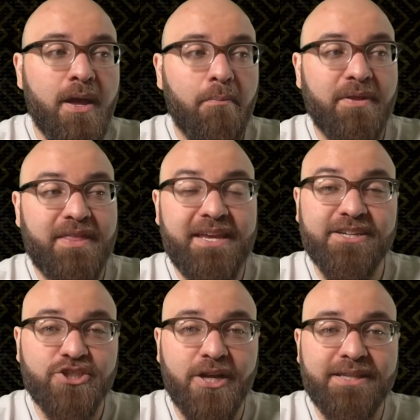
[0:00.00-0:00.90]
but he has
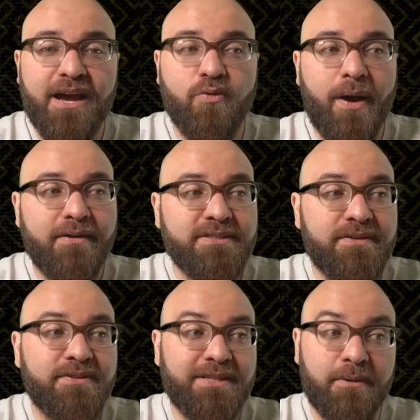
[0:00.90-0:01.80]
shut down wide
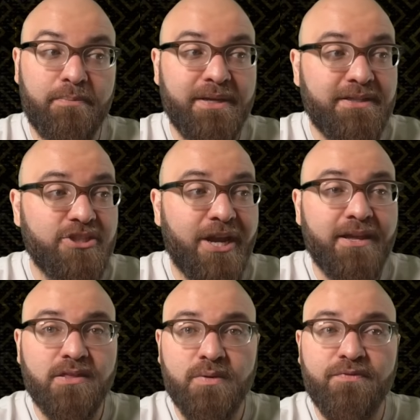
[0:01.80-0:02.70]
receivers like
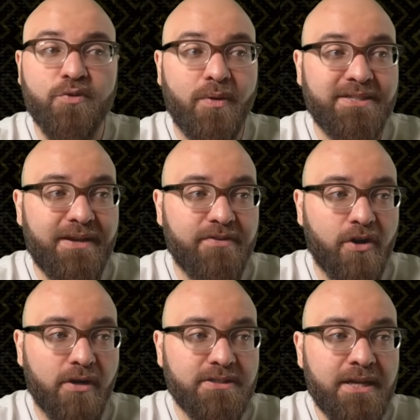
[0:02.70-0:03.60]
BTJ, 3 for 27
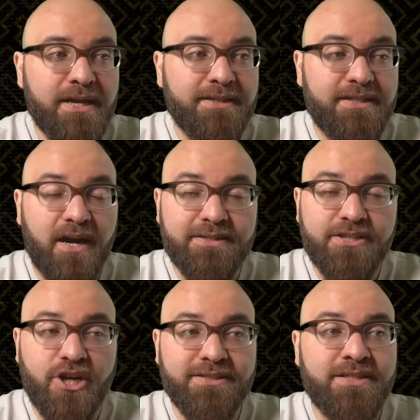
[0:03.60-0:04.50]
yards, Deontay
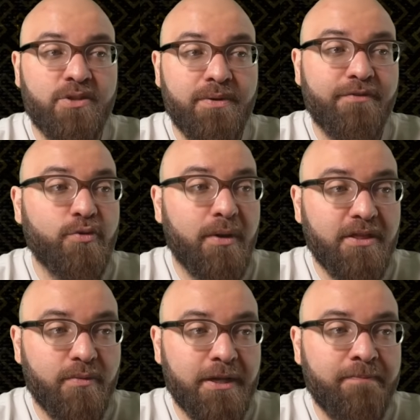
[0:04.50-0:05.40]
Johnson, 3 for
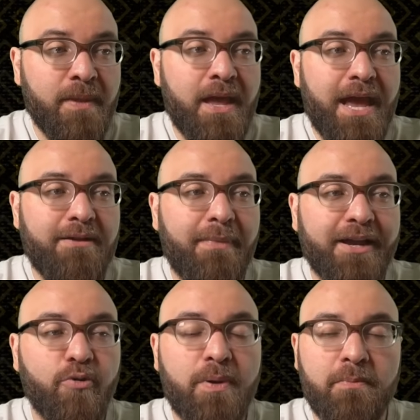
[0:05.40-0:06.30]
23, and
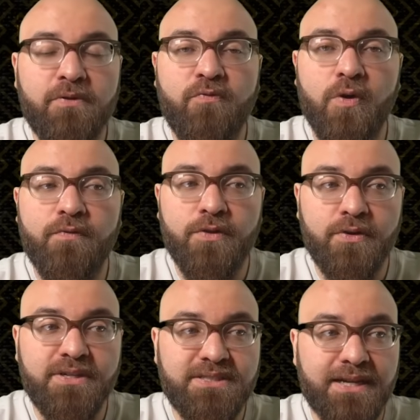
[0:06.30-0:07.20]
Michael Pittman, 4 for
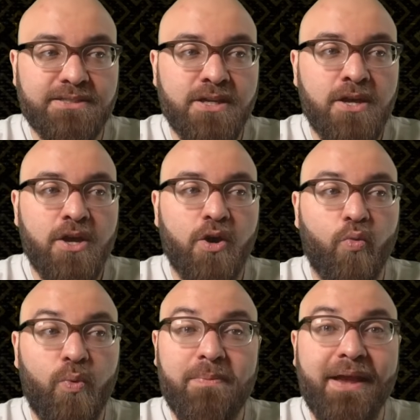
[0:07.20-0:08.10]
36.
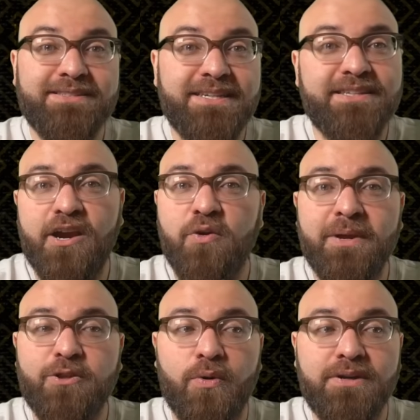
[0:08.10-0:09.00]
We may see Terry
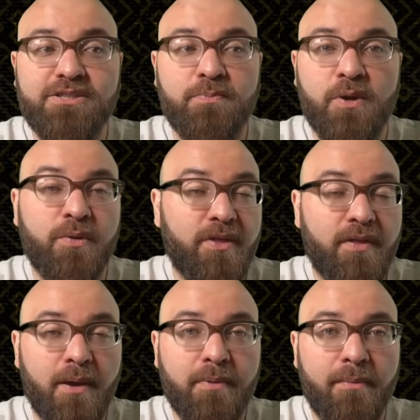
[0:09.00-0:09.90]
McLaurin disappear within
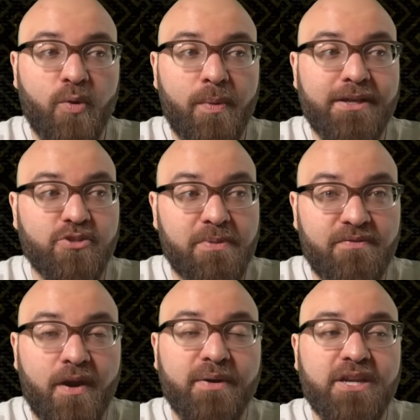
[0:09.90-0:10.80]
the upcoming week, so be
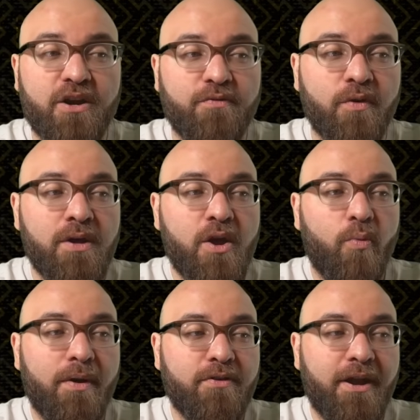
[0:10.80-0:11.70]
very careful
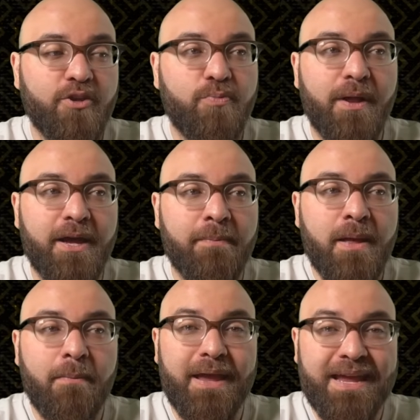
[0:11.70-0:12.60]
whether or not you play him
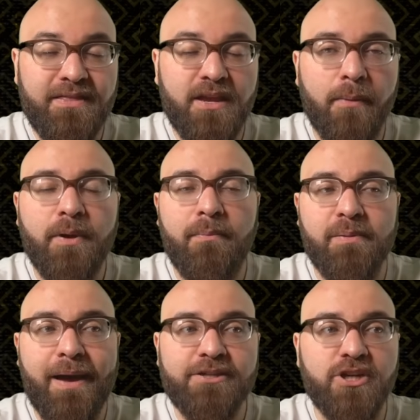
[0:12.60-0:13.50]
in the upcoming
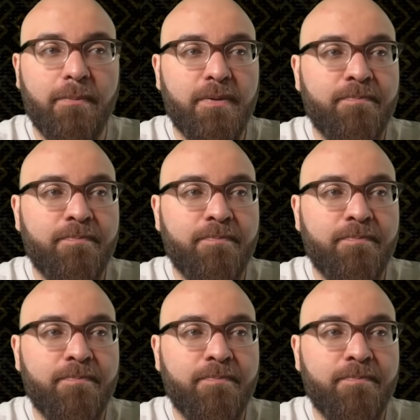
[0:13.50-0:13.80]
matchup.